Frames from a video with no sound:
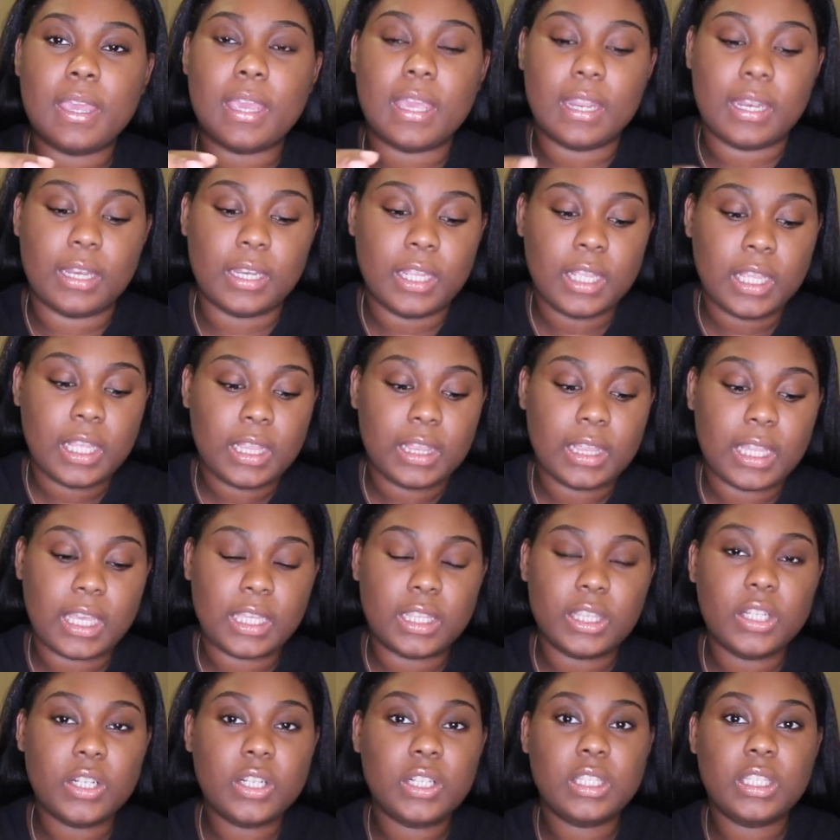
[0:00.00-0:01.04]
And
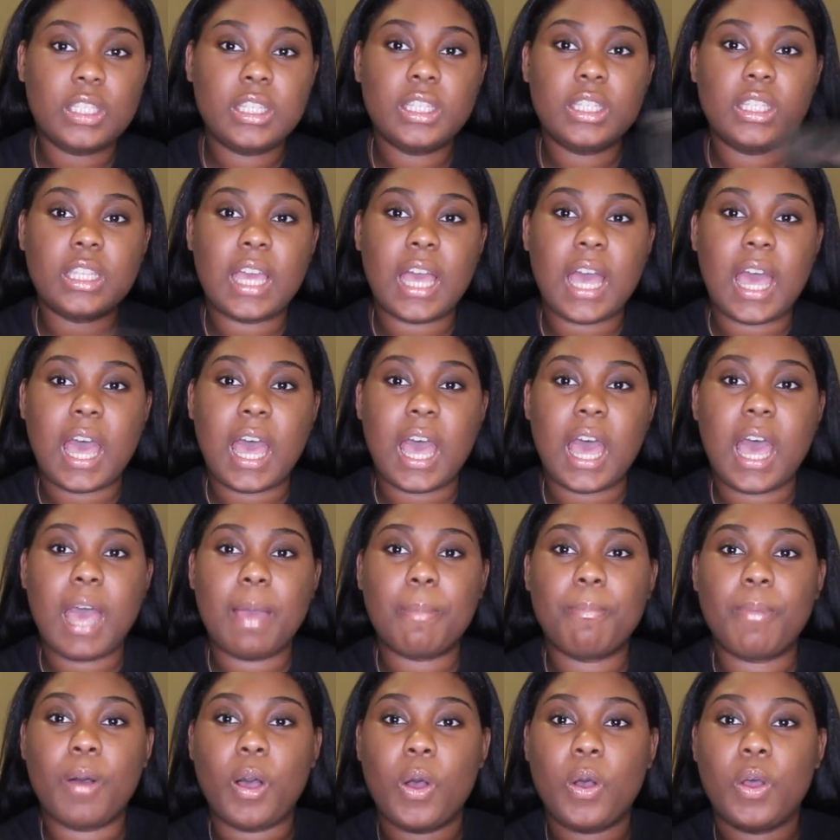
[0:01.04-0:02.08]
like, literally,
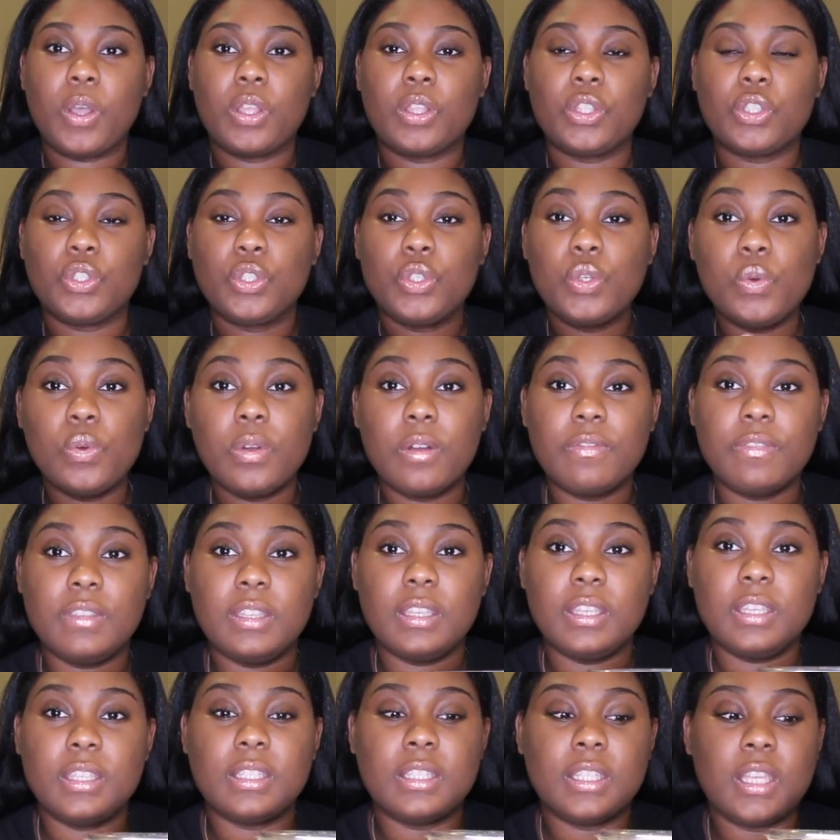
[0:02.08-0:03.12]
I bought two of
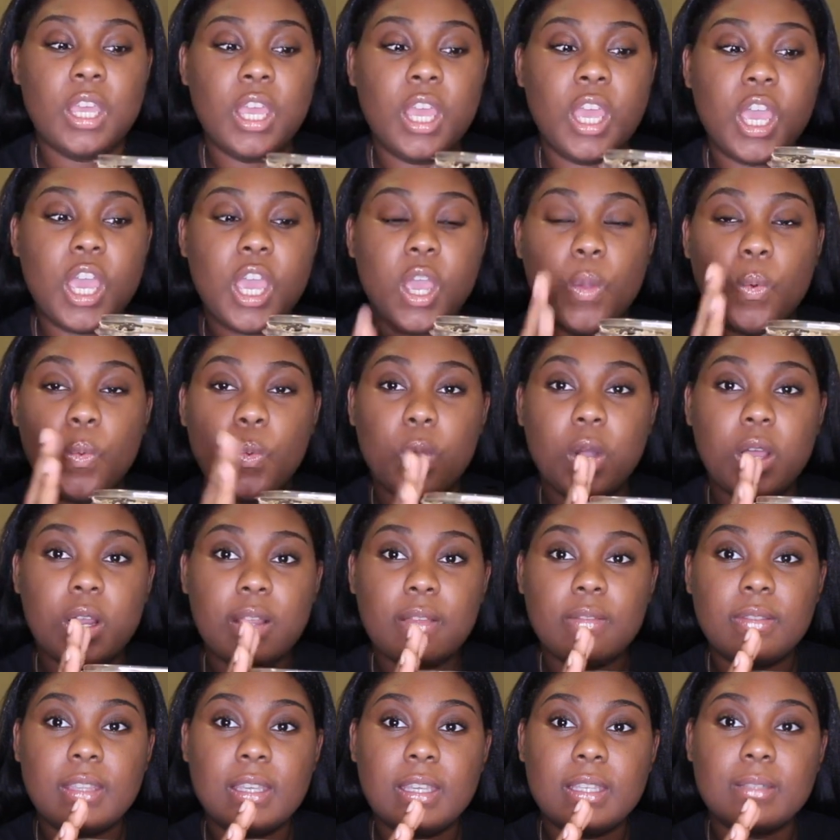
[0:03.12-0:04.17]
these, and one
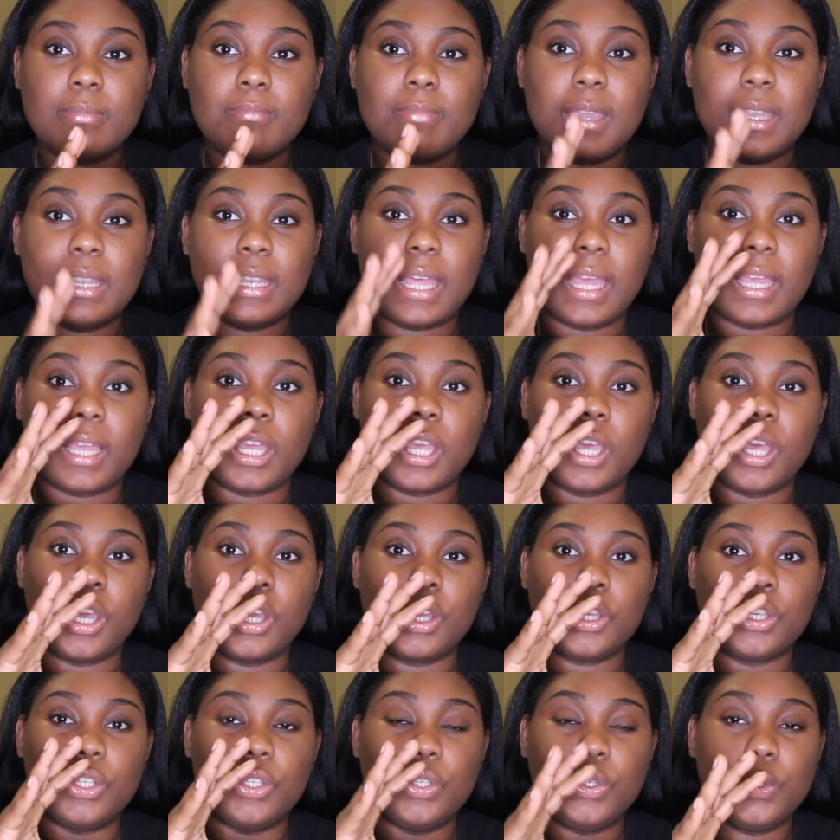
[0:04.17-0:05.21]
of these made like
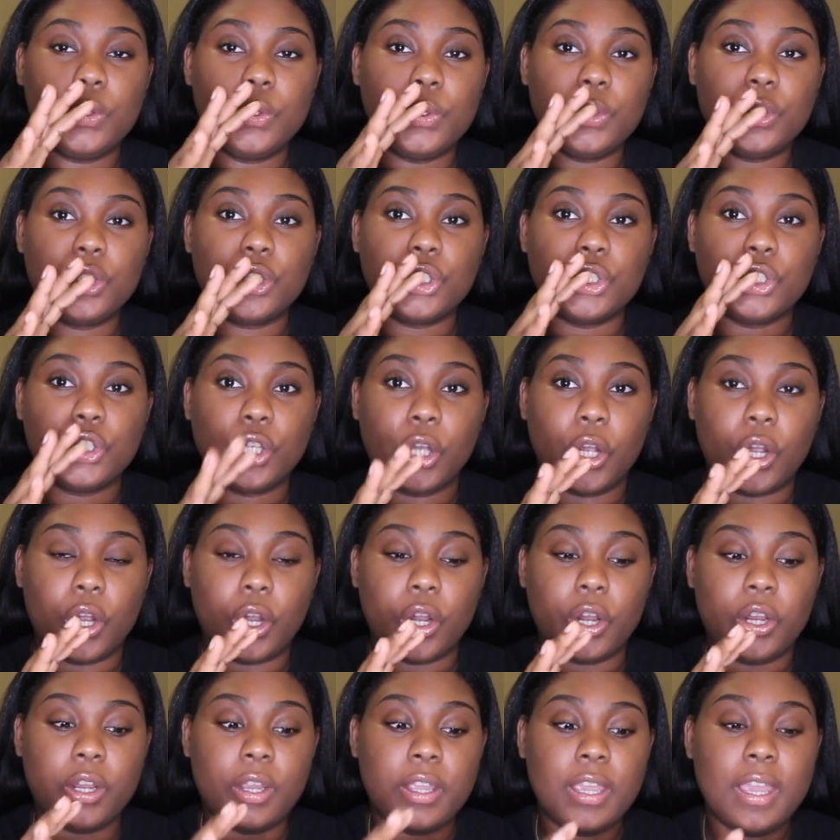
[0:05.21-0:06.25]
a huge
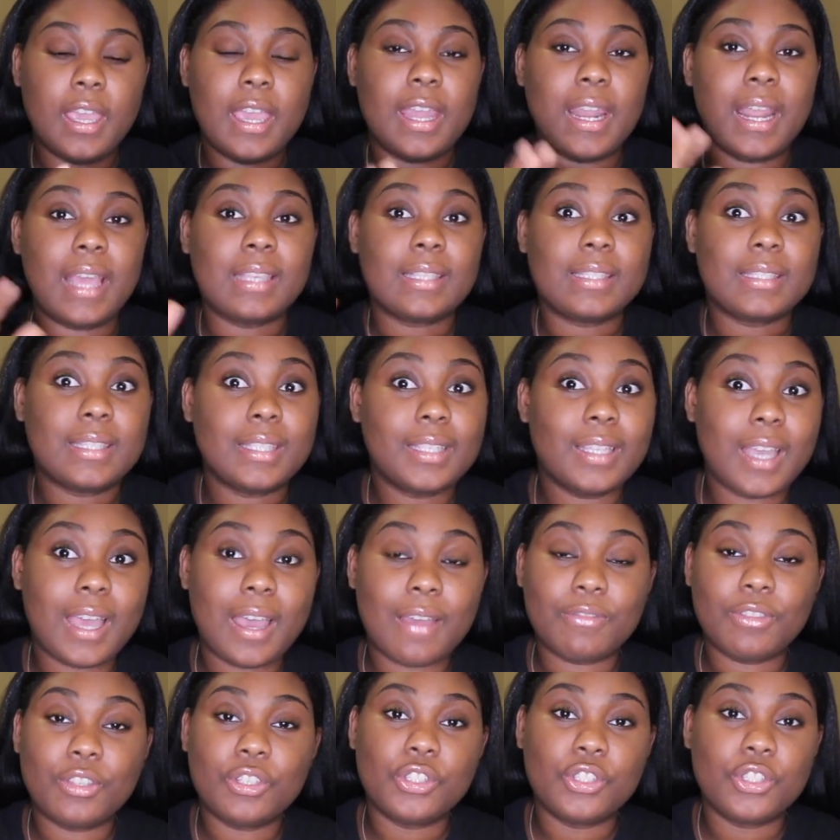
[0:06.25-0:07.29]
jar, and I still
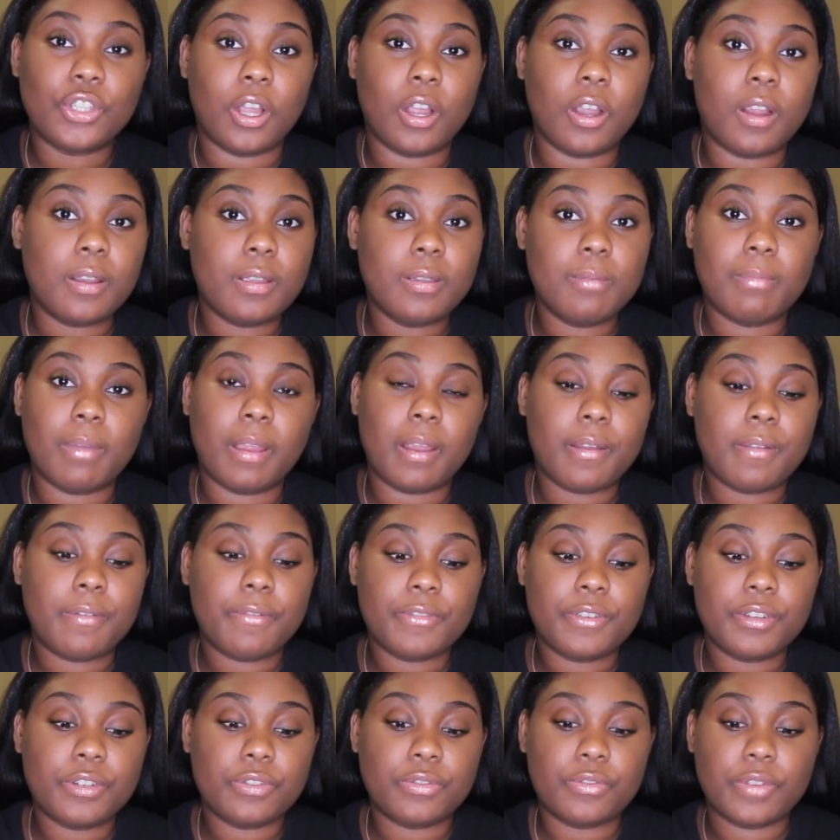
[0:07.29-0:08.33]
have the jar in my
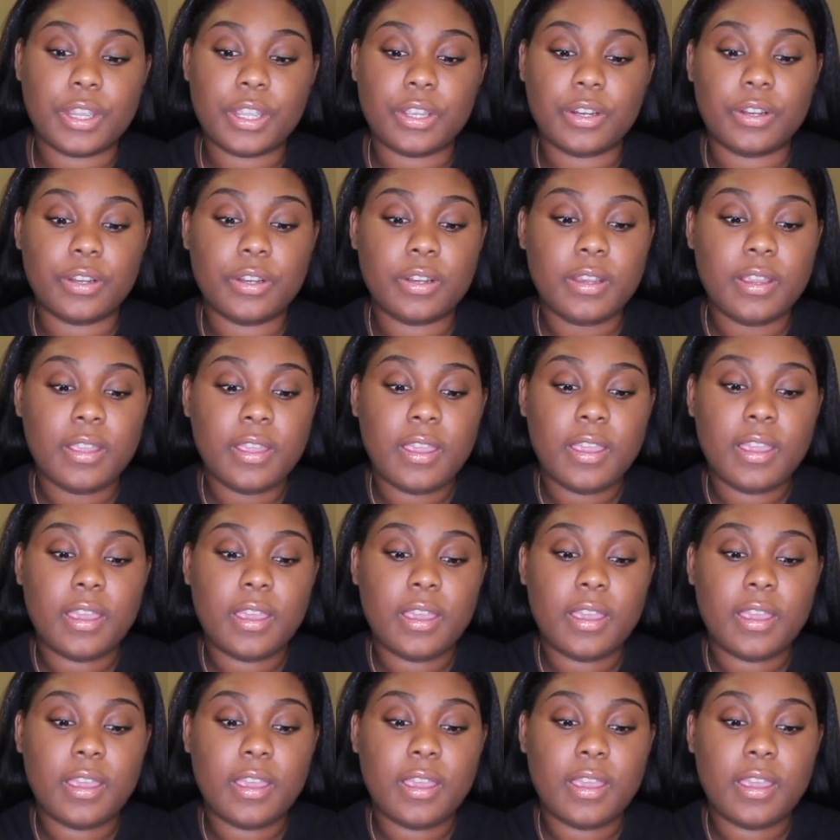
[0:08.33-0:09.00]
refrigerator.